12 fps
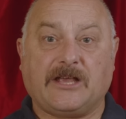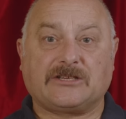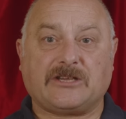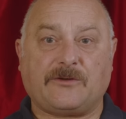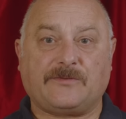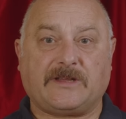
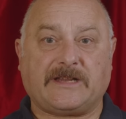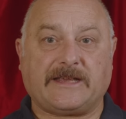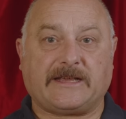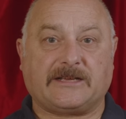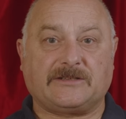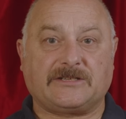so that
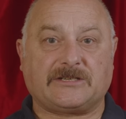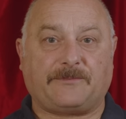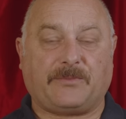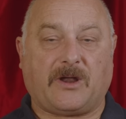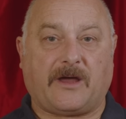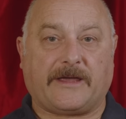it can
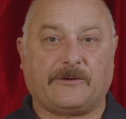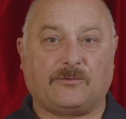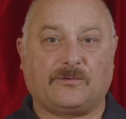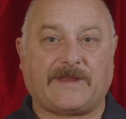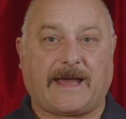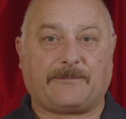supply
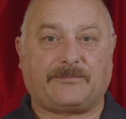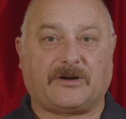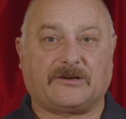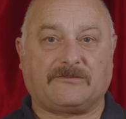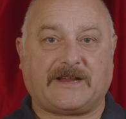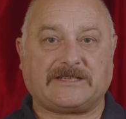all that
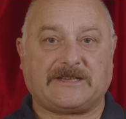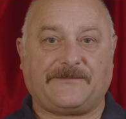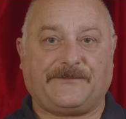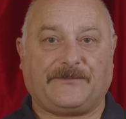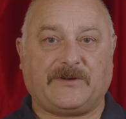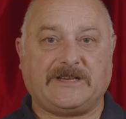
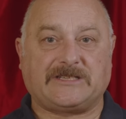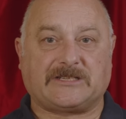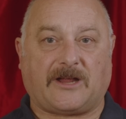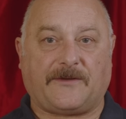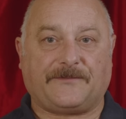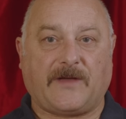progressive free
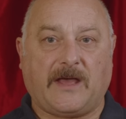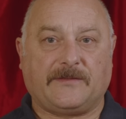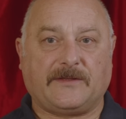stuff